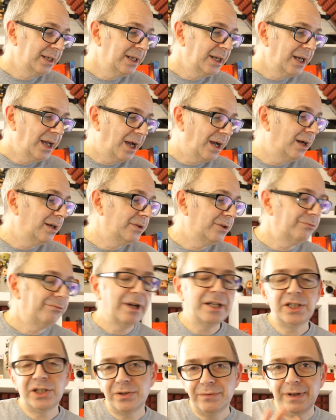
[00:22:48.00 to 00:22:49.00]
Uh, the
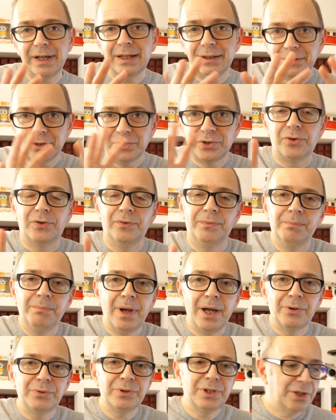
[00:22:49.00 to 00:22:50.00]
rest of it sort of
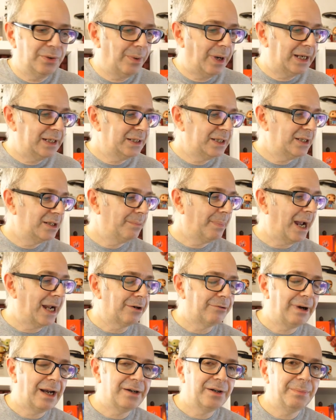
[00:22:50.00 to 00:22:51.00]
melted away into the
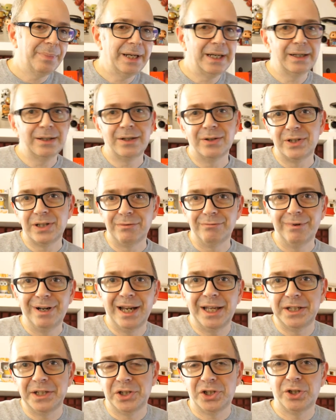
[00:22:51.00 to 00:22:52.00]
background a bit because it
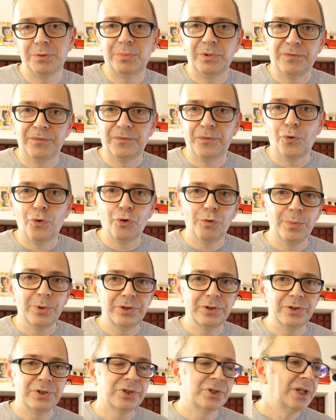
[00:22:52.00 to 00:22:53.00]
relates to
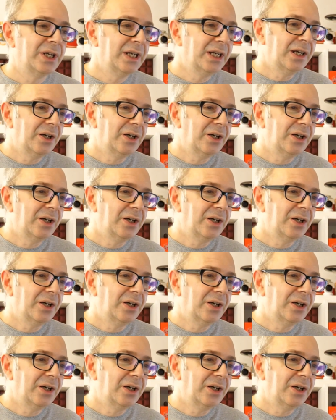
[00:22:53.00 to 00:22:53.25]
performance,